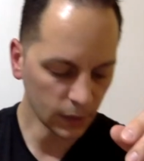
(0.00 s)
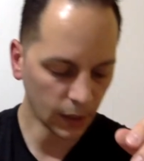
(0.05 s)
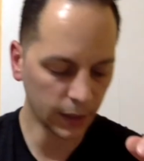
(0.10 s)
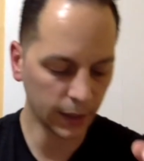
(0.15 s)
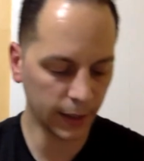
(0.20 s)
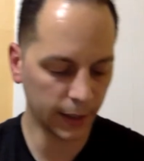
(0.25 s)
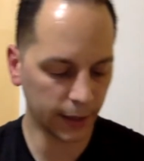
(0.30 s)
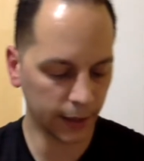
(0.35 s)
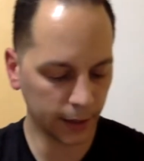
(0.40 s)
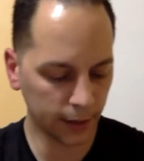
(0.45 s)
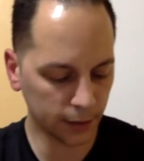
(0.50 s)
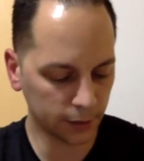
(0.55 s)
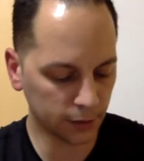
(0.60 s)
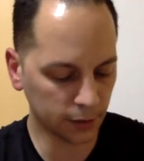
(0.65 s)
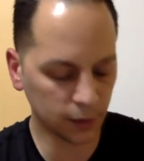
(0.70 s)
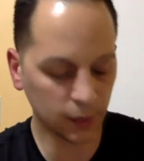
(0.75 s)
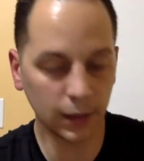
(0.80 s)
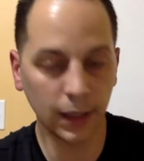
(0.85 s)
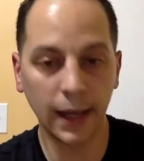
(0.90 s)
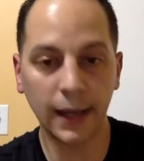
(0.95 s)
And
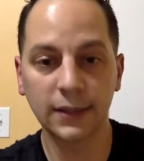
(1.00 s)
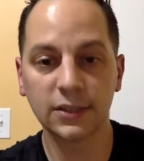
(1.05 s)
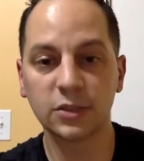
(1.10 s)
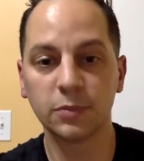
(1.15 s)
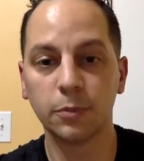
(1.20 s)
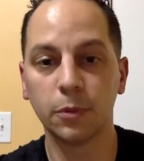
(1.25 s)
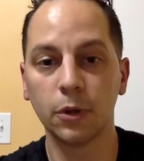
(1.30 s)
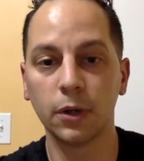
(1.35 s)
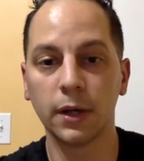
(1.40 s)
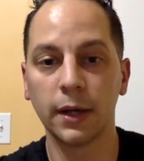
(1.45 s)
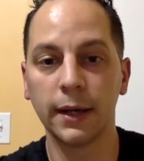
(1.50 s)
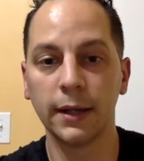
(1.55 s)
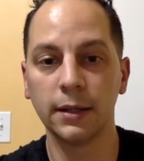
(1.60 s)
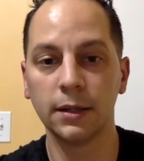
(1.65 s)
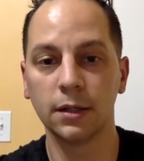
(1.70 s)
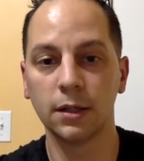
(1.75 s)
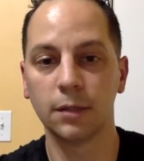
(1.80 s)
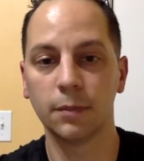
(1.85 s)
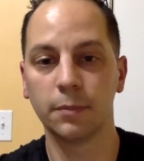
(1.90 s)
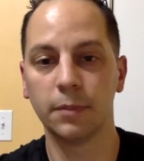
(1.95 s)
the last book I
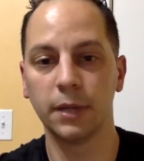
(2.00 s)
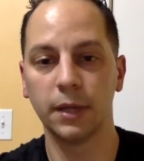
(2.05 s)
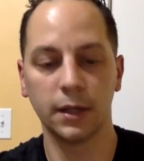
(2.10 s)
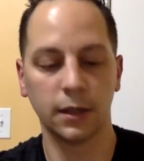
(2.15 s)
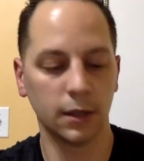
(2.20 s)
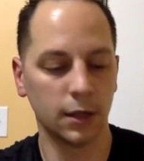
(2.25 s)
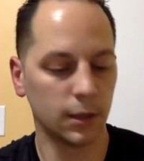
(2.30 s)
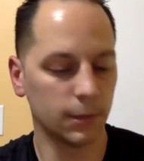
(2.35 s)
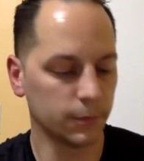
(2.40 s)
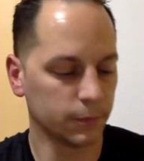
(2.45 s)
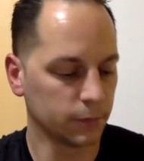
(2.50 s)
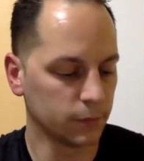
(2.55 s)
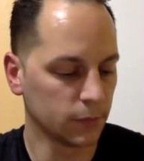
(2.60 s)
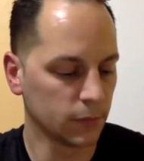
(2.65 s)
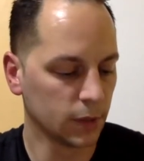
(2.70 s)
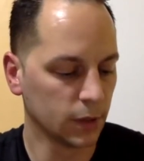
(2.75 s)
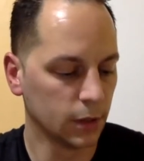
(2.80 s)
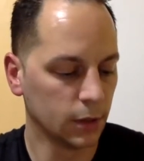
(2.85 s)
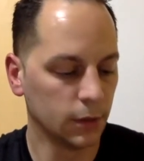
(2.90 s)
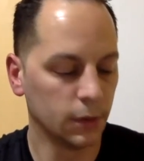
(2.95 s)
ended up picking up,
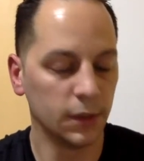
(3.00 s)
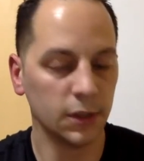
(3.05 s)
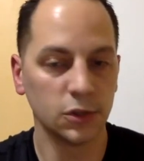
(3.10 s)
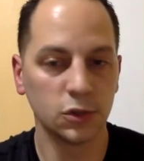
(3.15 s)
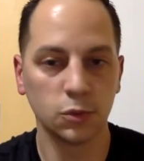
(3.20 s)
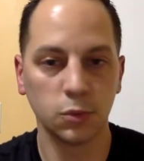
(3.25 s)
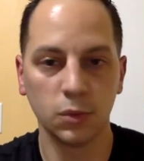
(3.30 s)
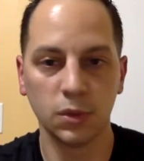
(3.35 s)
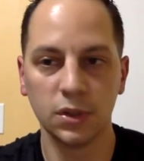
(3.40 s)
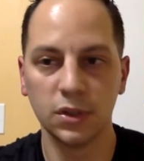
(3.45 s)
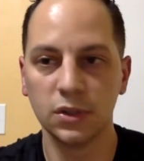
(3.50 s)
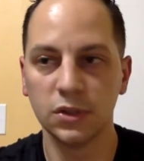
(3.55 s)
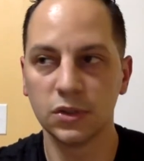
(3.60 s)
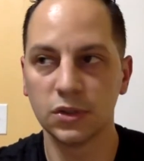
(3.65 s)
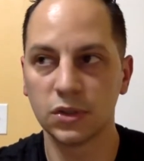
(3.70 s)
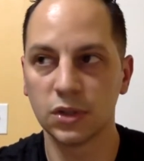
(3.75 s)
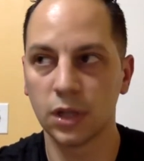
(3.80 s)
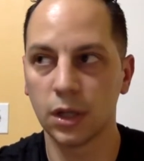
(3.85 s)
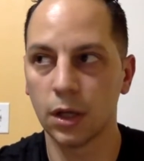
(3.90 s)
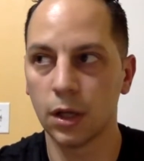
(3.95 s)
this
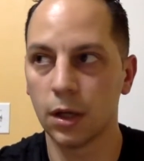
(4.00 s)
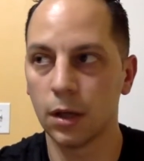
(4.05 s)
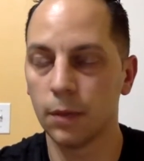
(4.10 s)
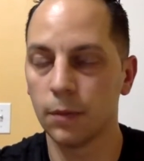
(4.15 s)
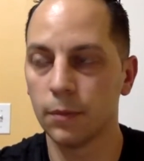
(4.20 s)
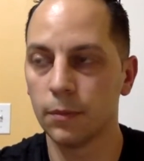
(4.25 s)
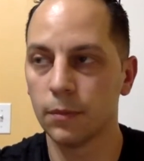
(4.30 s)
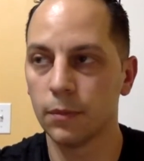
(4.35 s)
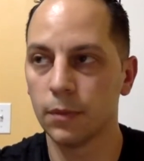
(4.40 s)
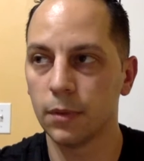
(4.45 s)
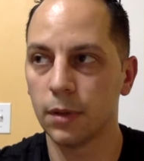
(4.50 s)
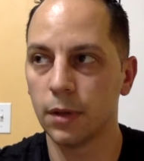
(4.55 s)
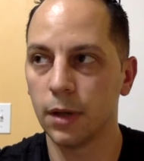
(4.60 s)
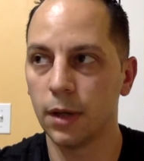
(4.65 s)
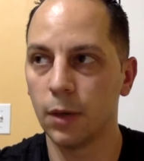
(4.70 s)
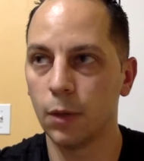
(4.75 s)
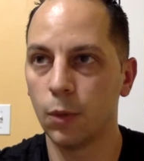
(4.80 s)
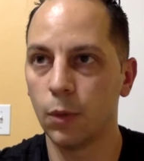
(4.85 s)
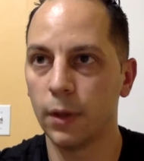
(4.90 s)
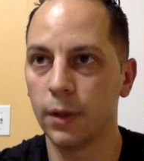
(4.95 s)
was, I
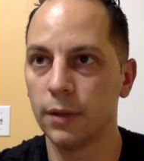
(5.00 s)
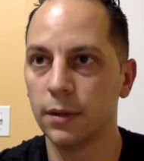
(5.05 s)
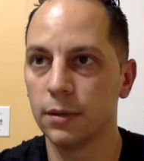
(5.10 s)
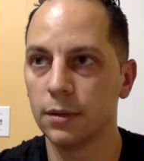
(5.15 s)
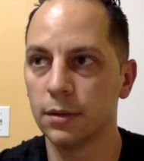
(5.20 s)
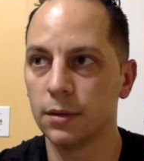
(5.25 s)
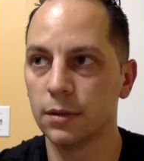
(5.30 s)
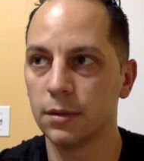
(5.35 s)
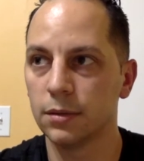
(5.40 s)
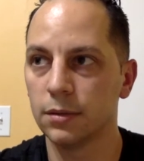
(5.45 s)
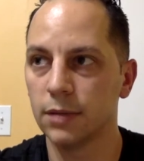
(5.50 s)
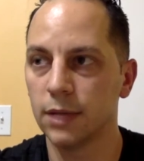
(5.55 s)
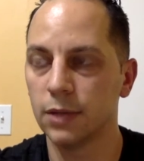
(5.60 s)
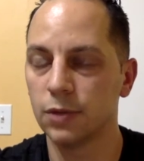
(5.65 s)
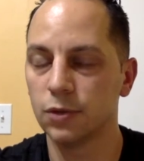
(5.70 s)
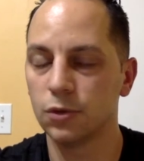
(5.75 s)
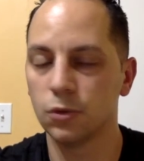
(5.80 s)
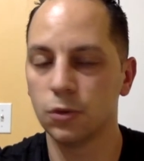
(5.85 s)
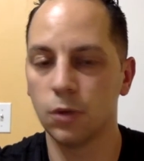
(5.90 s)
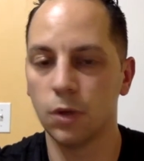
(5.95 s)
went
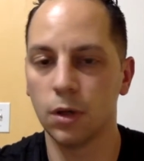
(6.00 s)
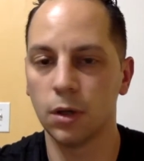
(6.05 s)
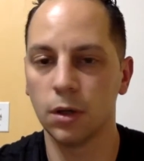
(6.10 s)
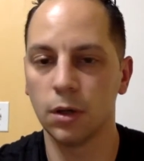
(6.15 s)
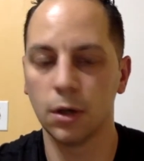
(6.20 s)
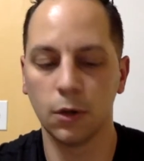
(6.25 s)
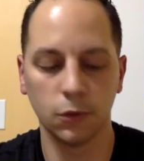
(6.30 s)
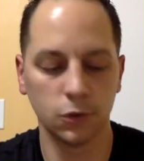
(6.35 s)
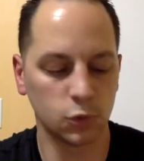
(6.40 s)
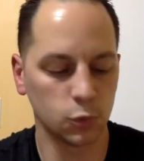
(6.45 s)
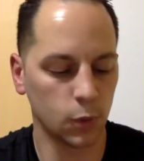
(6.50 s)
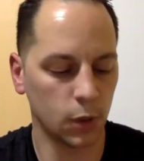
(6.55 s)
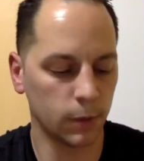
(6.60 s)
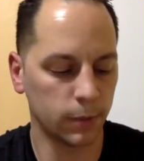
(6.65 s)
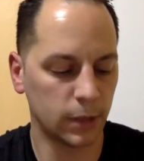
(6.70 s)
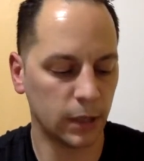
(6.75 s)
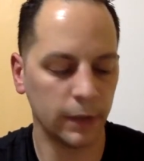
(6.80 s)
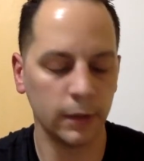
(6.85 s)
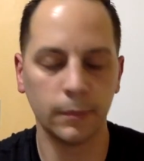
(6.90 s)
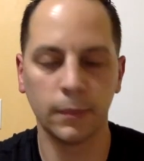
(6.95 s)
not too long ago as well,
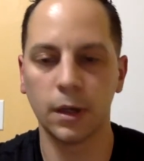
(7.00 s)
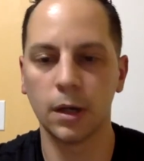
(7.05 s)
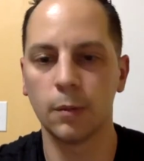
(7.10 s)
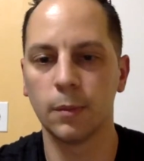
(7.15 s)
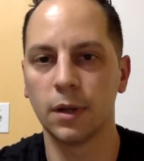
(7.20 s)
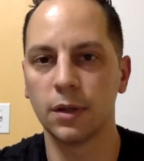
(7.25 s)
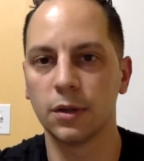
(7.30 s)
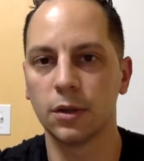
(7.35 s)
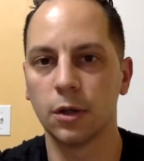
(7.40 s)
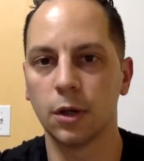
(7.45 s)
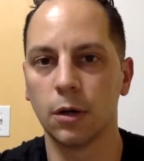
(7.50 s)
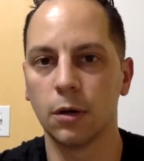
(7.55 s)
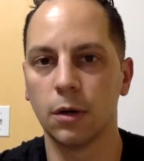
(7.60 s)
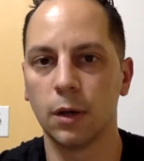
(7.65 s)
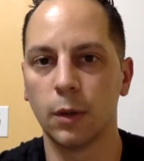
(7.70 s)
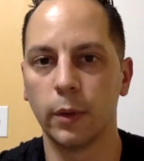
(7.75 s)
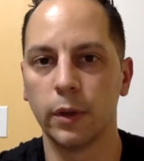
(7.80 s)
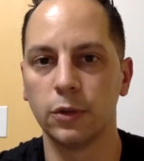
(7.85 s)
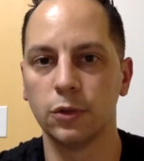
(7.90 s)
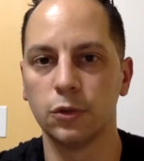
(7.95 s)
probably about a month ago. I
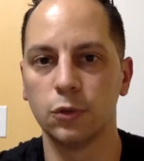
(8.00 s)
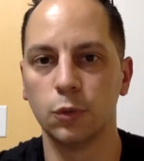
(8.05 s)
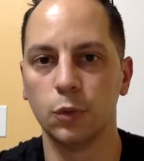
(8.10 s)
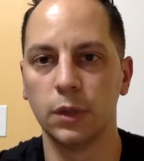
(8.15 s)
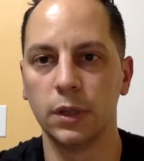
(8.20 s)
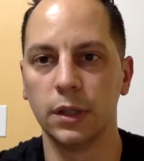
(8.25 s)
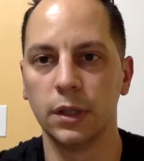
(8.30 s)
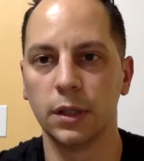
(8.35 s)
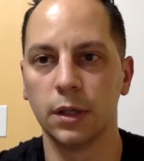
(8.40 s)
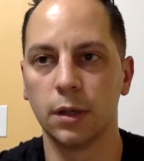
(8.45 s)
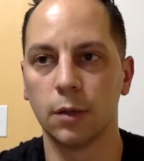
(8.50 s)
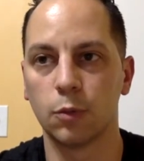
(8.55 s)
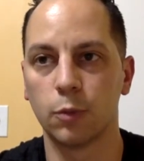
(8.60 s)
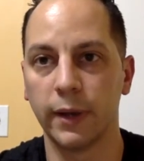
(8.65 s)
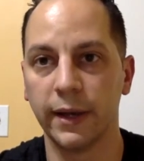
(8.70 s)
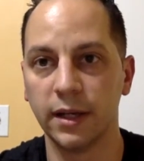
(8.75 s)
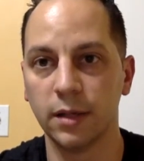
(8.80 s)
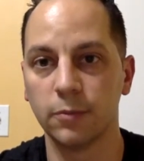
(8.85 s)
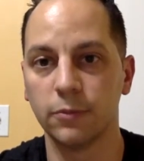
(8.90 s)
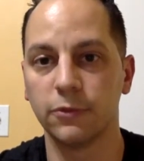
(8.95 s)
went to the
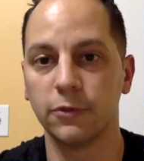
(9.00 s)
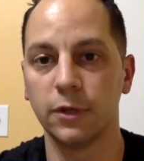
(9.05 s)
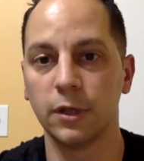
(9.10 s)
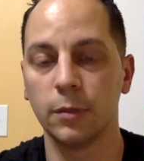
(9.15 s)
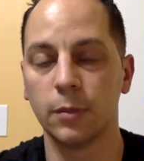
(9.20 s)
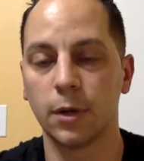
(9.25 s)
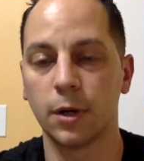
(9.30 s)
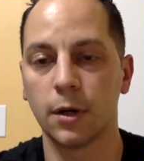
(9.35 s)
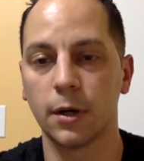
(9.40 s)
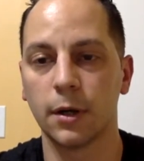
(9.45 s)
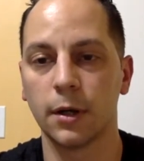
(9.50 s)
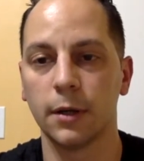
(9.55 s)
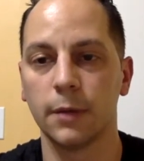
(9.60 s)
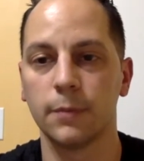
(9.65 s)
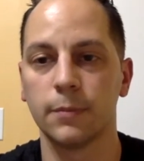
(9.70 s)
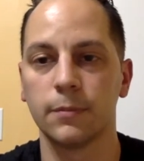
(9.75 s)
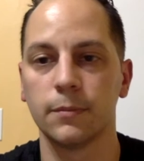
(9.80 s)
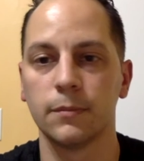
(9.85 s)
Raynham flea market